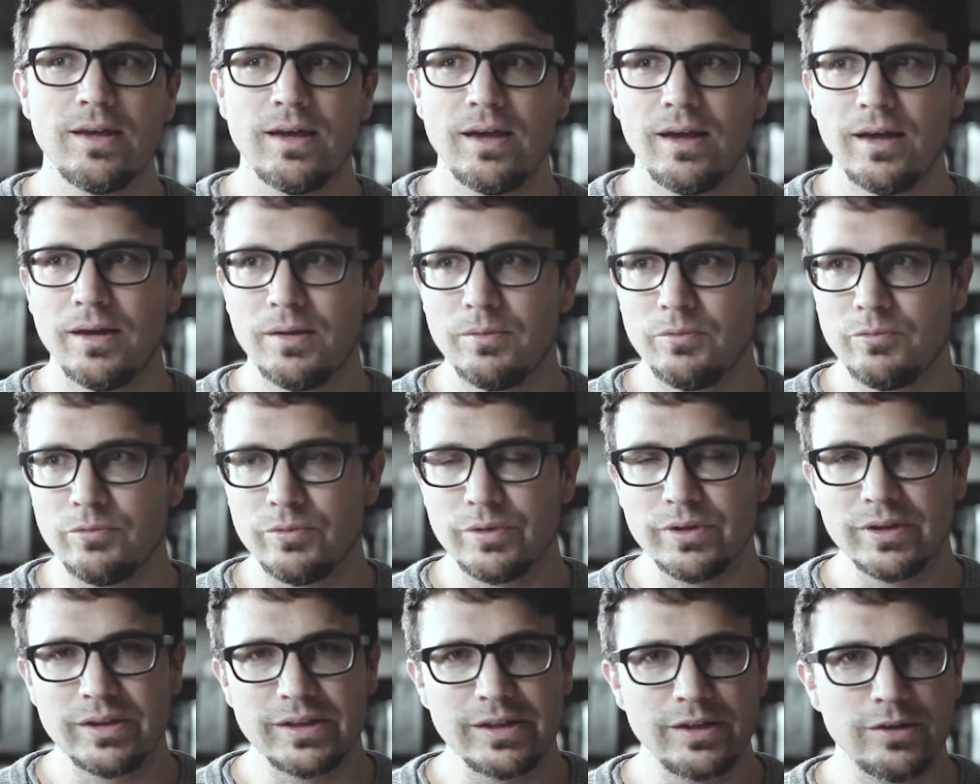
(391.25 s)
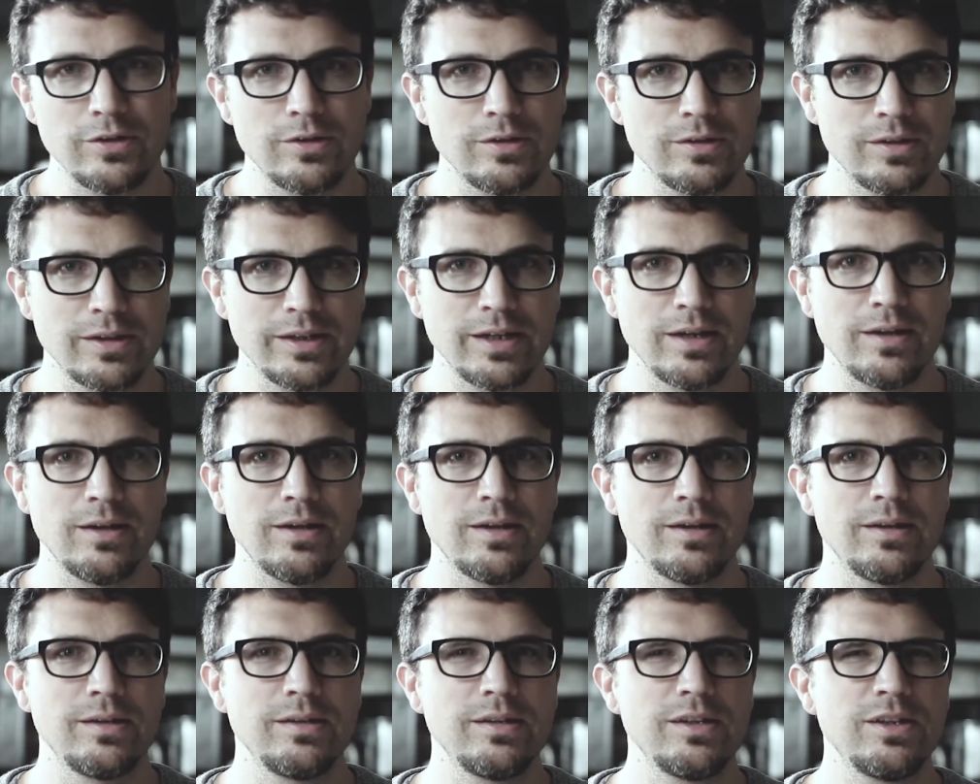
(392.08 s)
um, really early
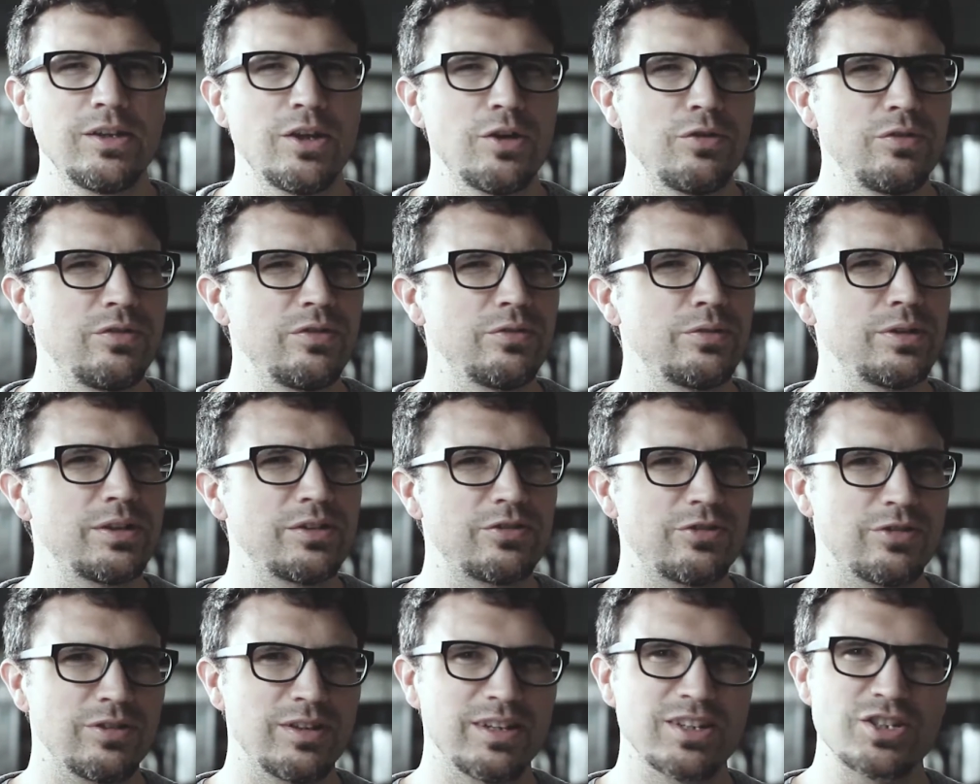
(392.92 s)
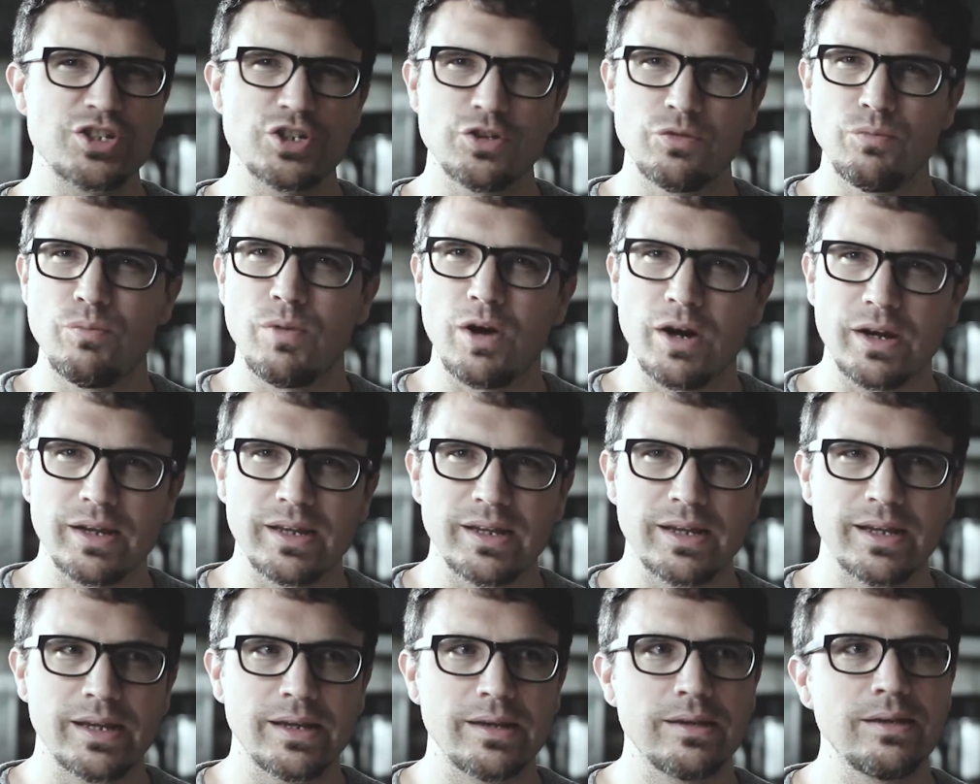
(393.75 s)
on, you know, doing traditional
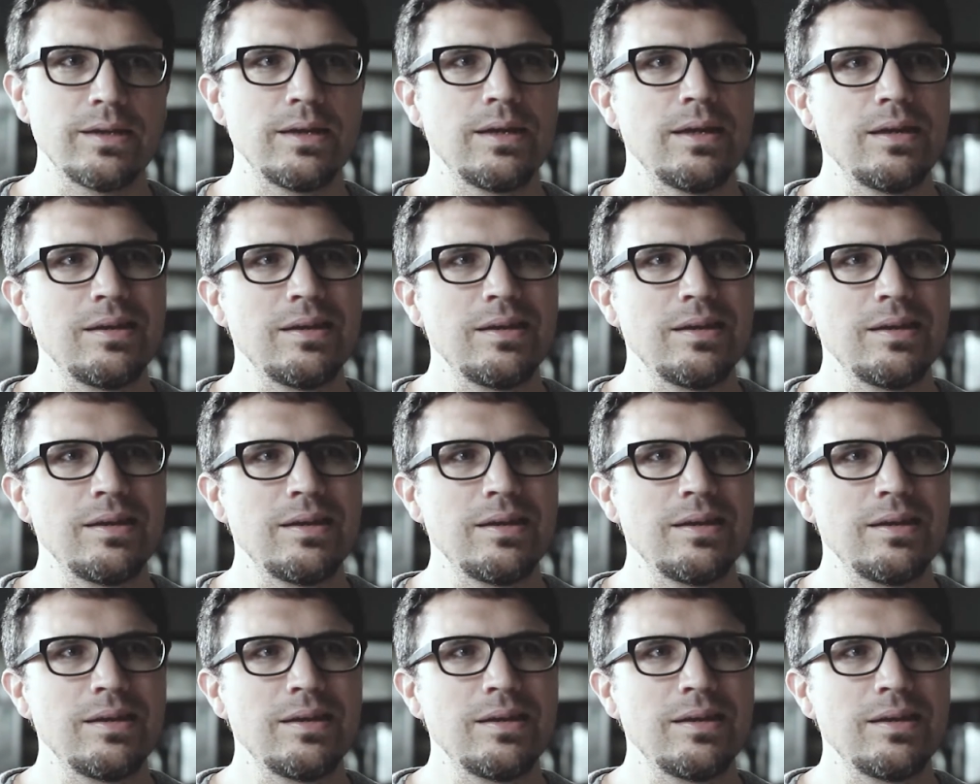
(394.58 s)
marketing